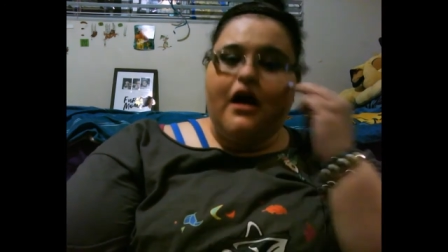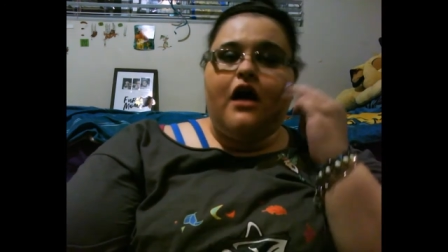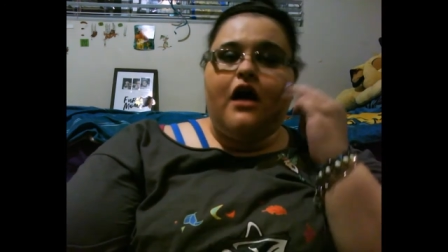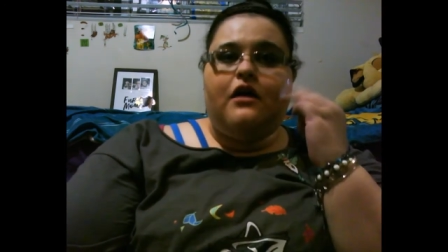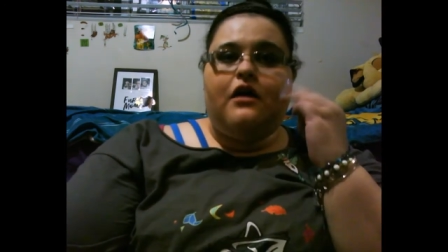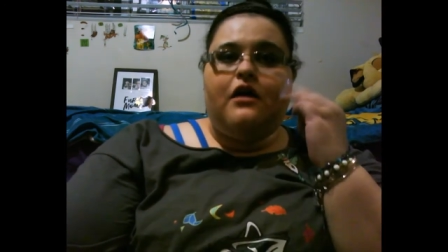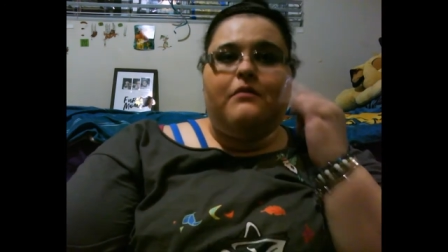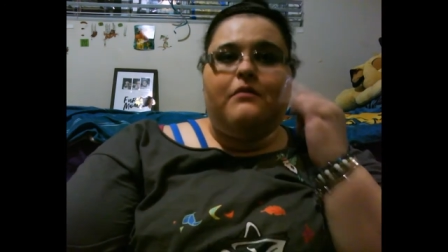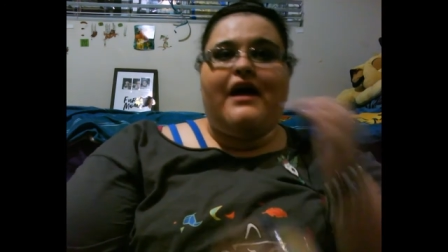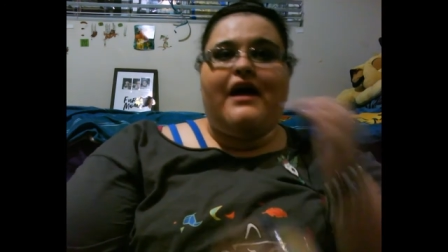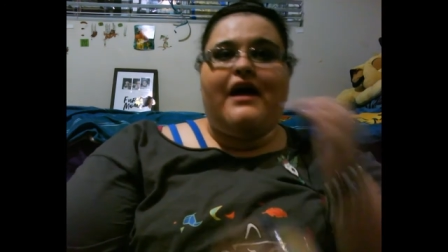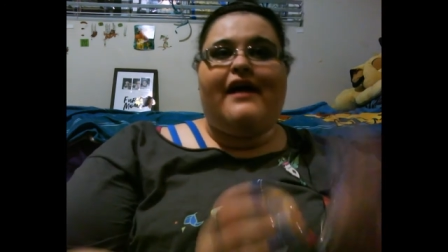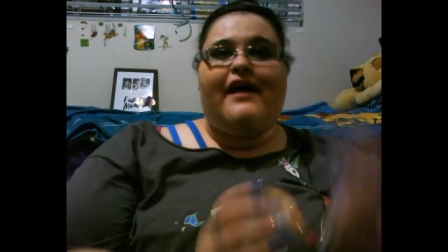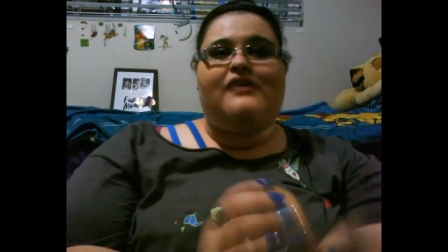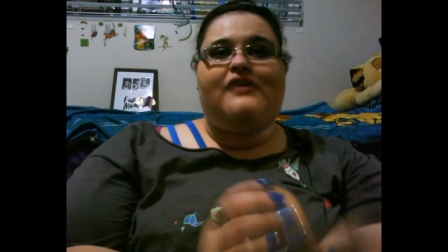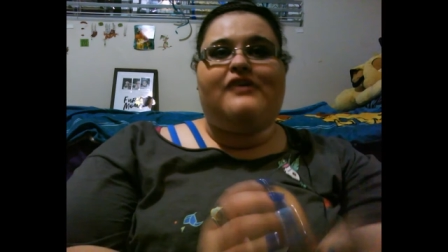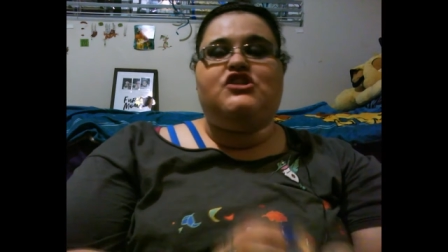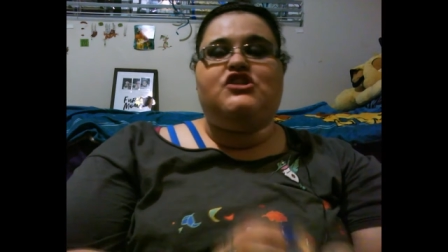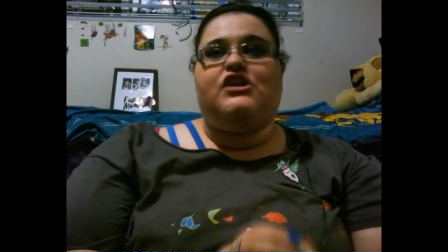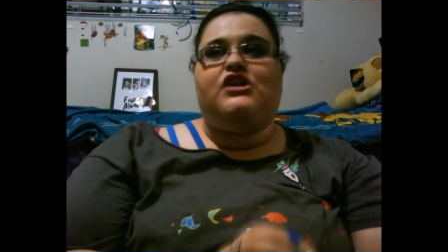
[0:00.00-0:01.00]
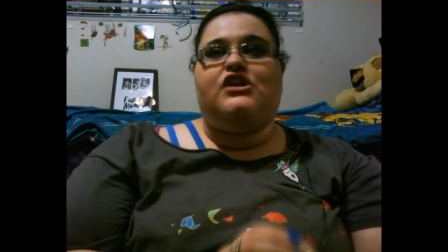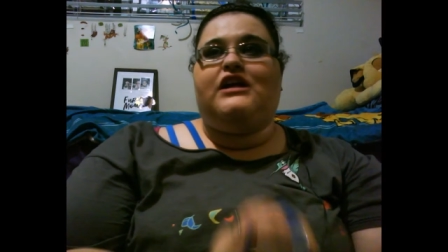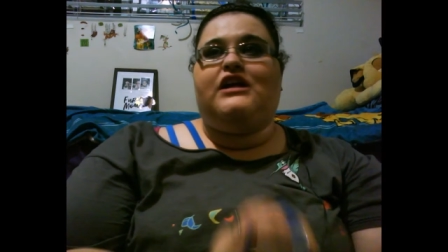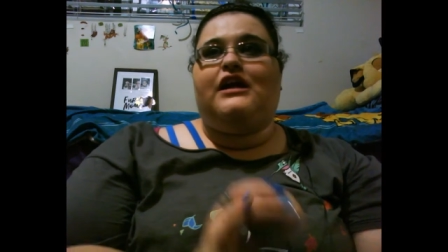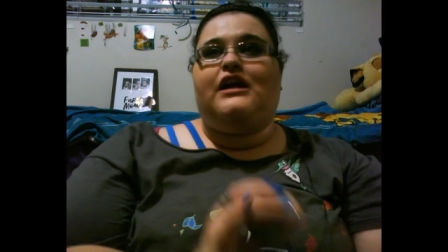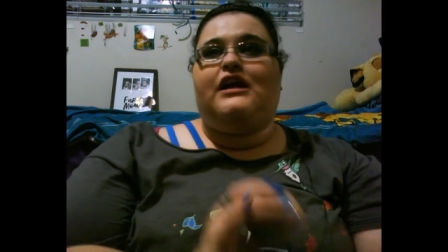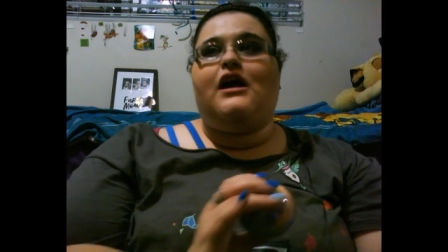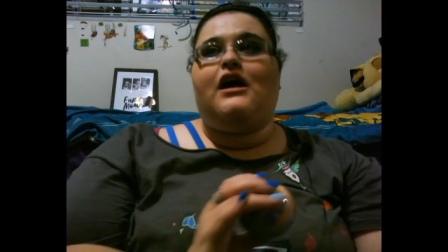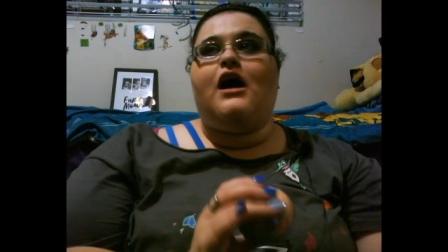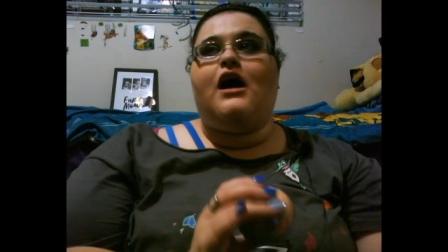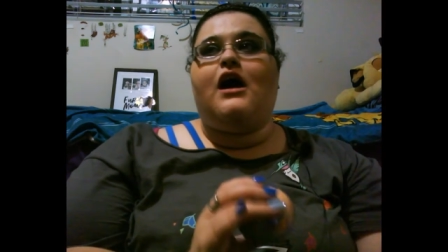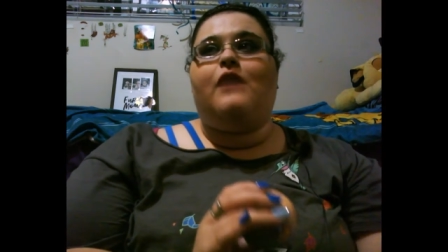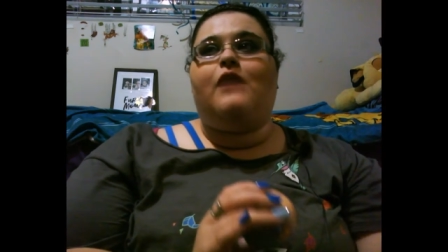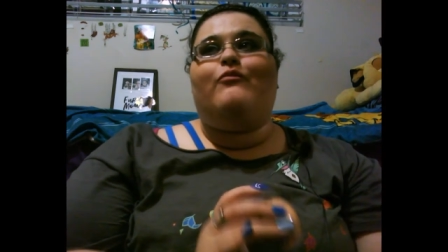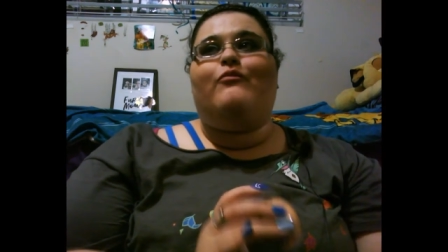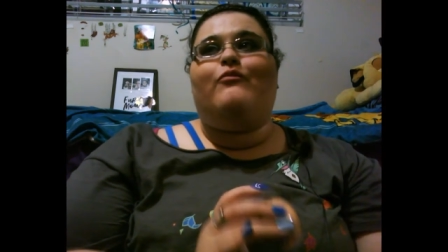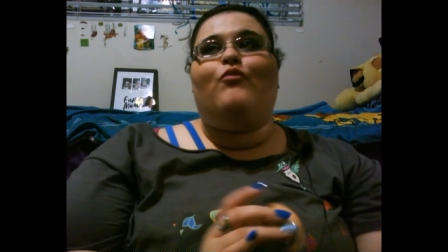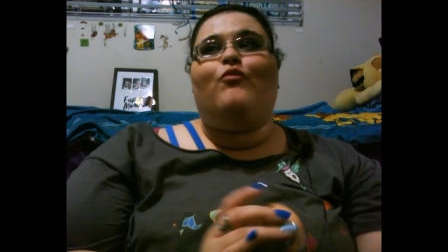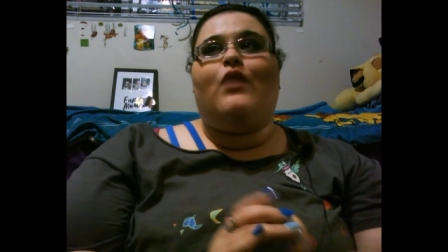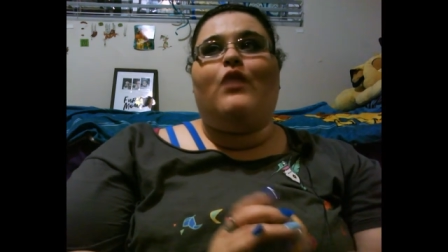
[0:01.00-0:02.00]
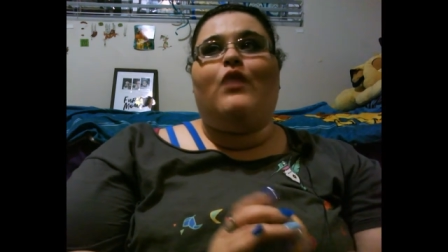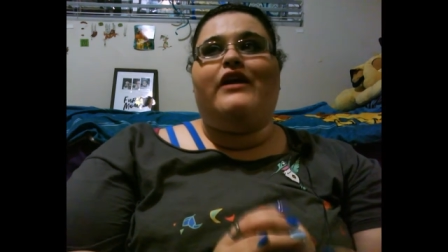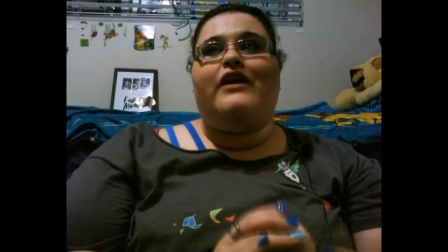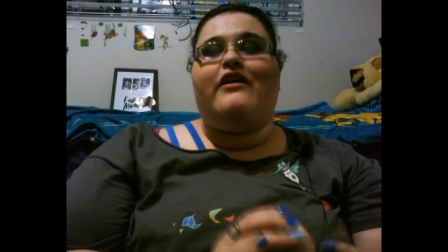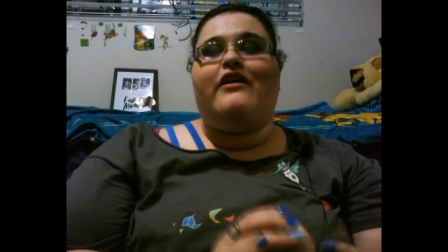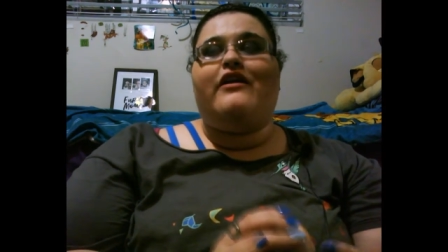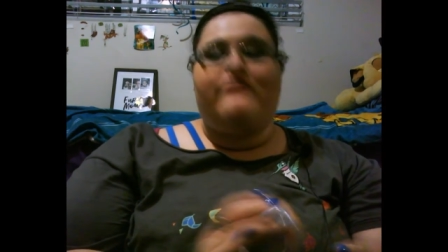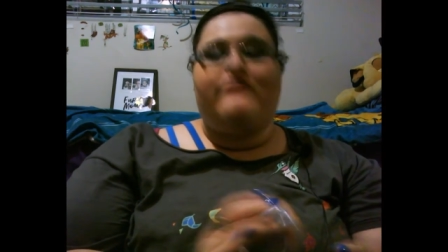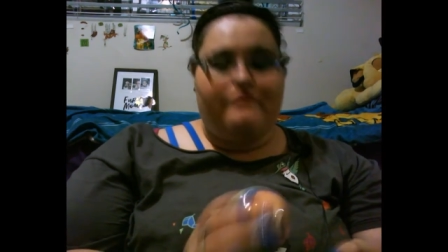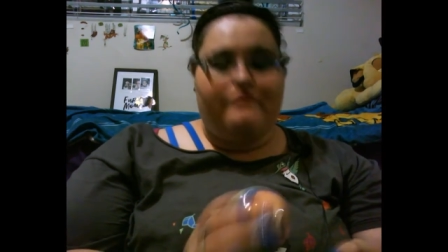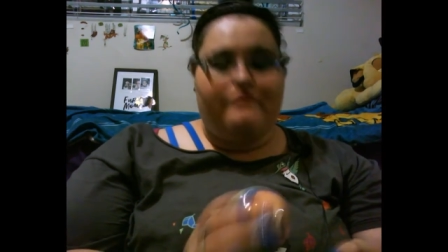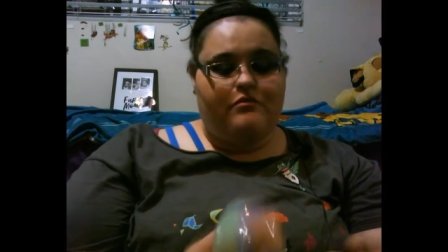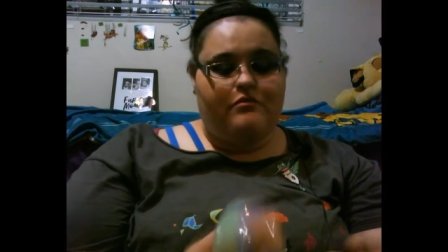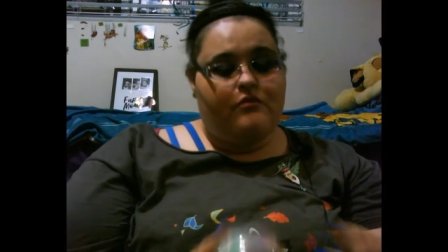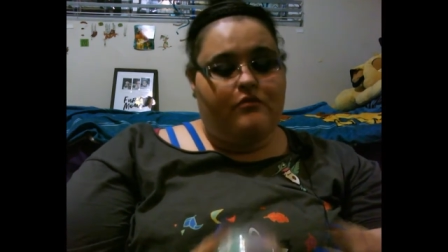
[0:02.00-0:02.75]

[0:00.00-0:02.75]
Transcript: Um, I actually, um, one of